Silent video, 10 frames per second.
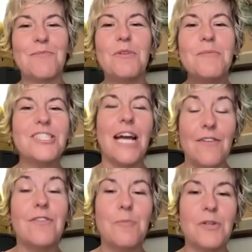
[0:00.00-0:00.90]
Pretty much
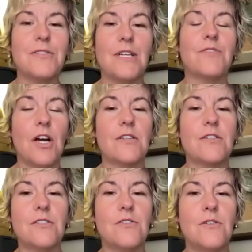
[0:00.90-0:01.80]
every person I've talked
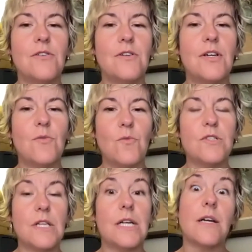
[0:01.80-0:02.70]
to, it
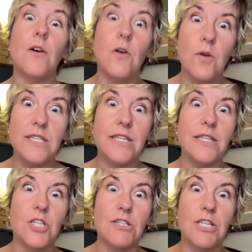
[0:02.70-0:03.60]
was like, oh, they
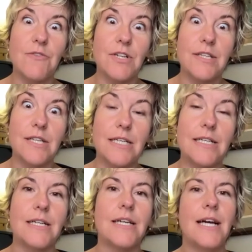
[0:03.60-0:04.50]
change
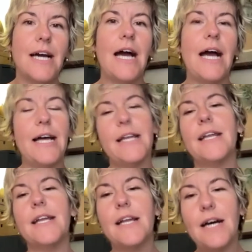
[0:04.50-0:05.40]
everything.
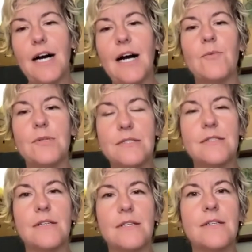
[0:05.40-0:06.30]
And I was
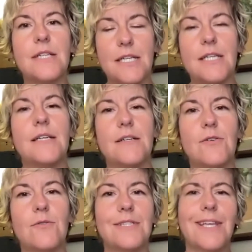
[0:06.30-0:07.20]
the idiot
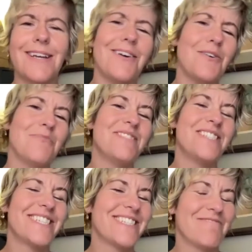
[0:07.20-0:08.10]
who was like, oh,
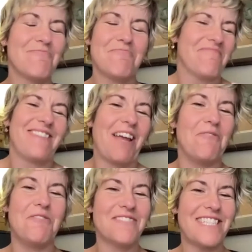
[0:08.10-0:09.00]
they
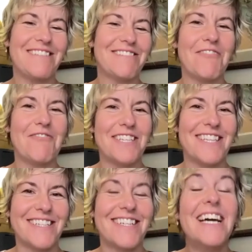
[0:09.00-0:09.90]
won't change
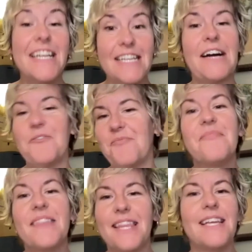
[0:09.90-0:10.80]
everything. Yeah,
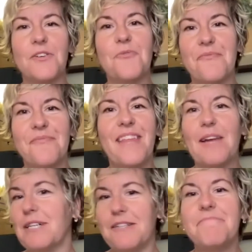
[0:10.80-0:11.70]
they do. They
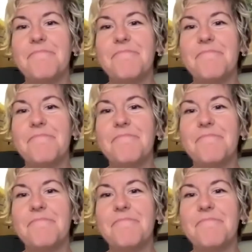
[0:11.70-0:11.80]
will.